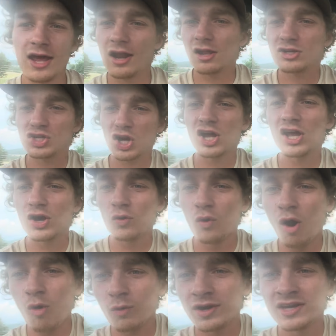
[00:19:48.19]
I'll show you
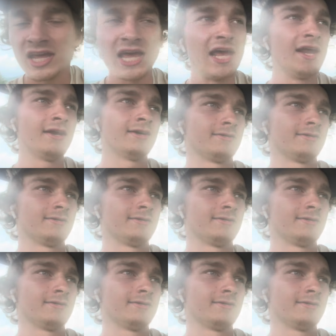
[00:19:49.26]
what we did,